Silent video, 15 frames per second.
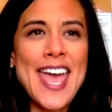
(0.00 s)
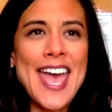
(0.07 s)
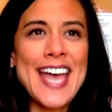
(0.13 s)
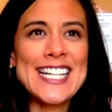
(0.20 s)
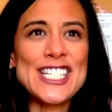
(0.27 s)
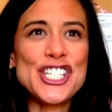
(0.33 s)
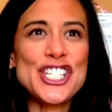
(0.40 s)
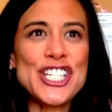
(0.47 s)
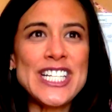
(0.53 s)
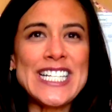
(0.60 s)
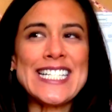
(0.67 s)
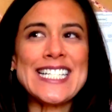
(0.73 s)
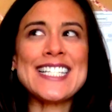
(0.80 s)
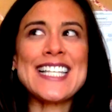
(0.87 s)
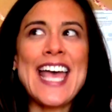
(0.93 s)
And she
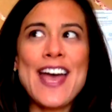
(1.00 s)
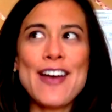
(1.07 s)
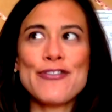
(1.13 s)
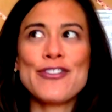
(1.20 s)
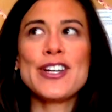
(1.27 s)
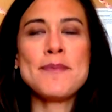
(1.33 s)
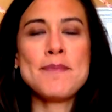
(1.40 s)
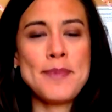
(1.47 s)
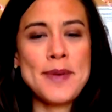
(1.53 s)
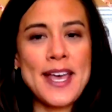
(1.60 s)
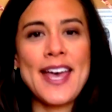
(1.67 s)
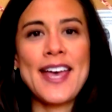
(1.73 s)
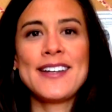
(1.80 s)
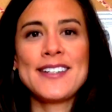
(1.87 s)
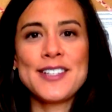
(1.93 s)
is every
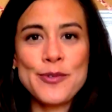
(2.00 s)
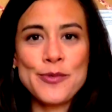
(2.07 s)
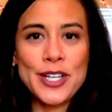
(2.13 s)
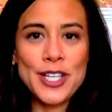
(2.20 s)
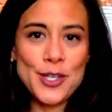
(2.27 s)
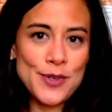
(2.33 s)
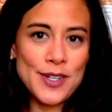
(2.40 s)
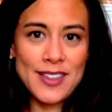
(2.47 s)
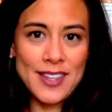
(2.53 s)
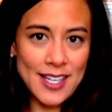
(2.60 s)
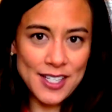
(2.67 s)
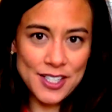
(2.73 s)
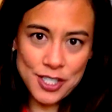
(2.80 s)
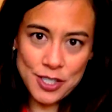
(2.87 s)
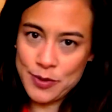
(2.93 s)
bit what you would
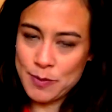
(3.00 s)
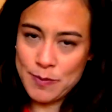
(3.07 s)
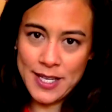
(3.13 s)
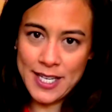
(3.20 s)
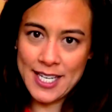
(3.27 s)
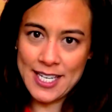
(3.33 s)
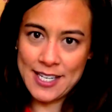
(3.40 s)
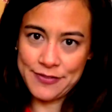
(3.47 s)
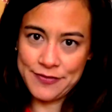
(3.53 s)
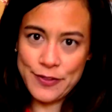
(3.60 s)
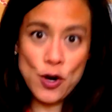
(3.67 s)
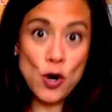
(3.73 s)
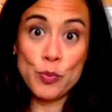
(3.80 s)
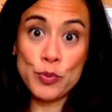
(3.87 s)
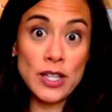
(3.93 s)
think she would be if
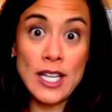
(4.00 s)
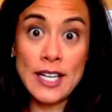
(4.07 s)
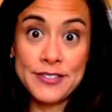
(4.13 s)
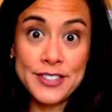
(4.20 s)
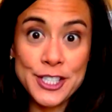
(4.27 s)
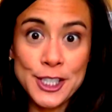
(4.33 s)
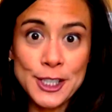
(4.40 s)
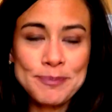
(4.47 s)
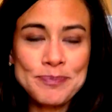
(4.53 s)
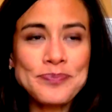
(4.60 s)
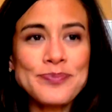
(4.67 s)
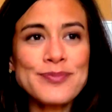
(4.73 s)
Oprah loves her.